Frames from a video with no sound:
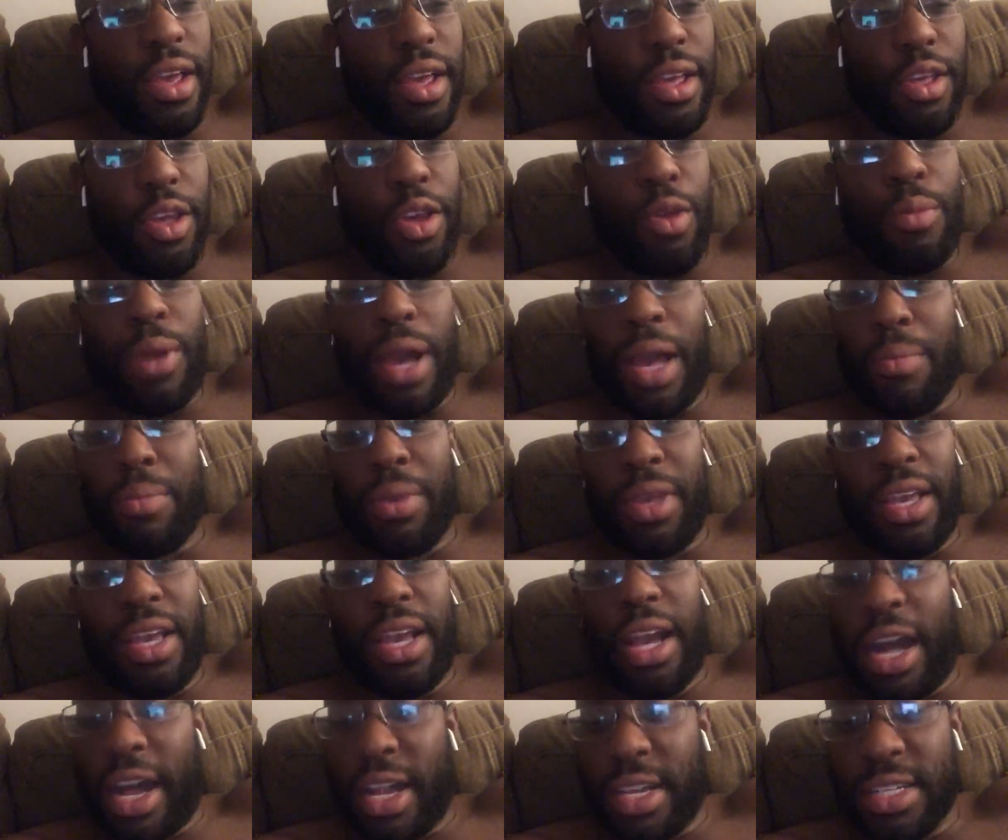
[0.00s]
You might be
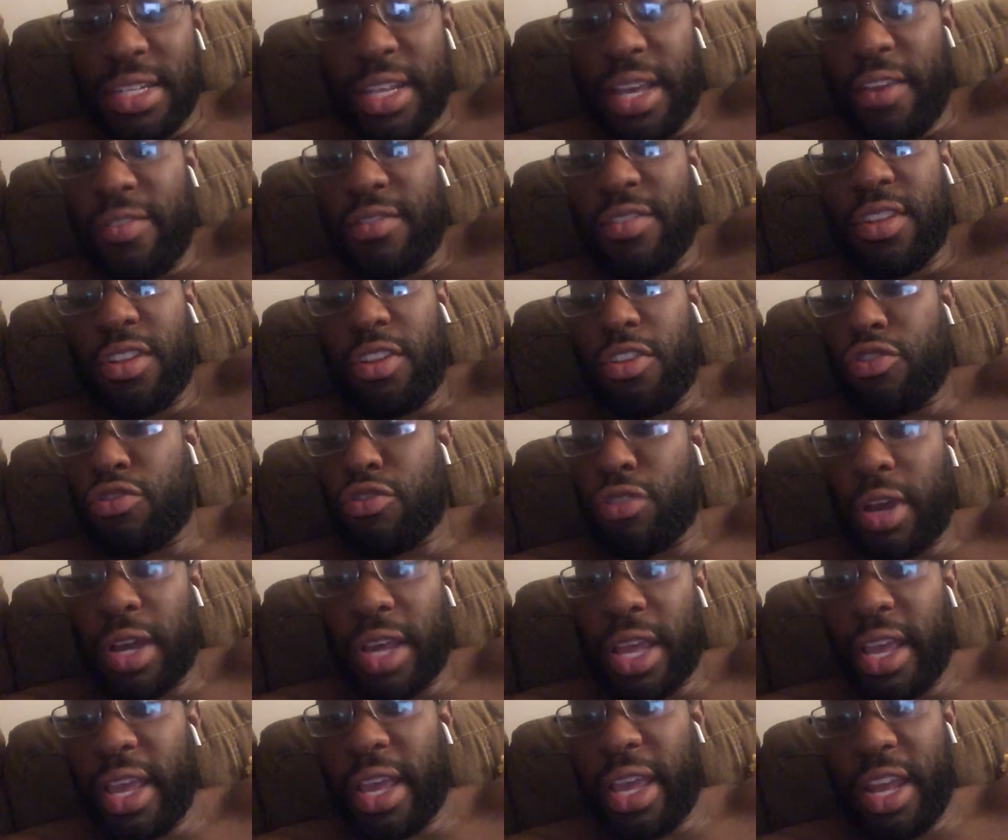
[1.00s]
God's gift to the
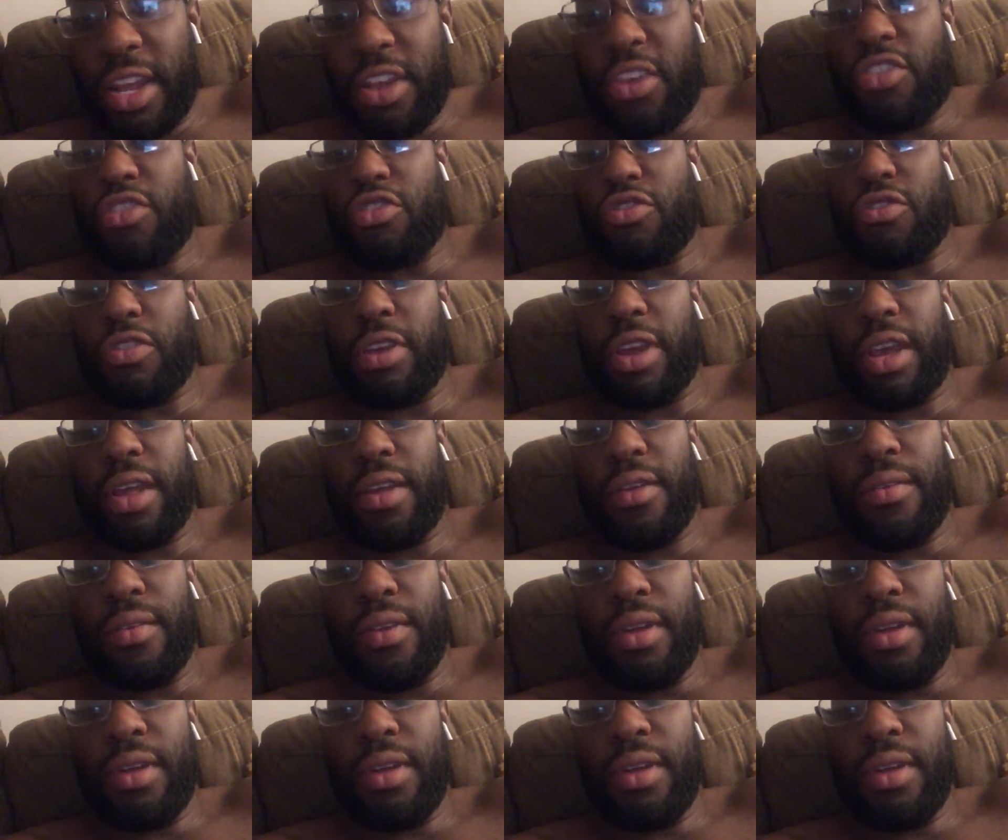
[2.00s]
trucking industry